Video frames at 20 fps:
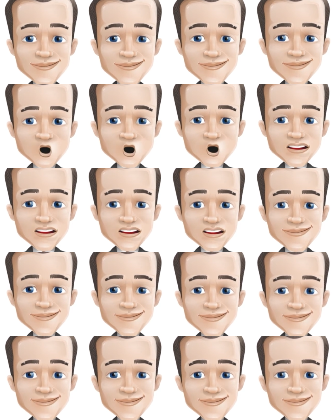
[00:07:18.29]
other than
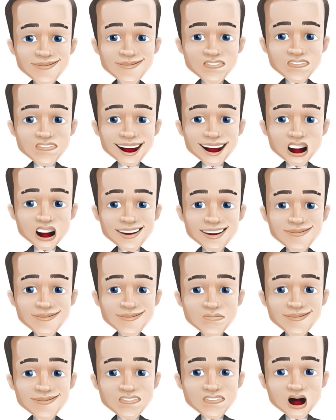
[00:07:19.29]
portfolio
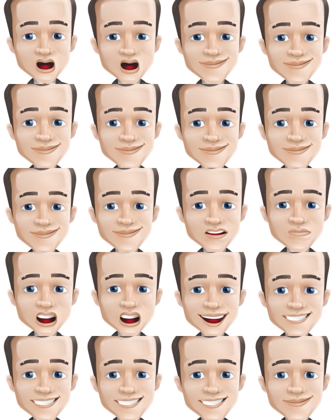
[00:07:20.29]
diversity. Examples
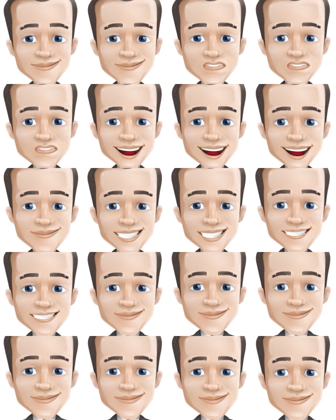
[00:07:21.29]
of safe havens.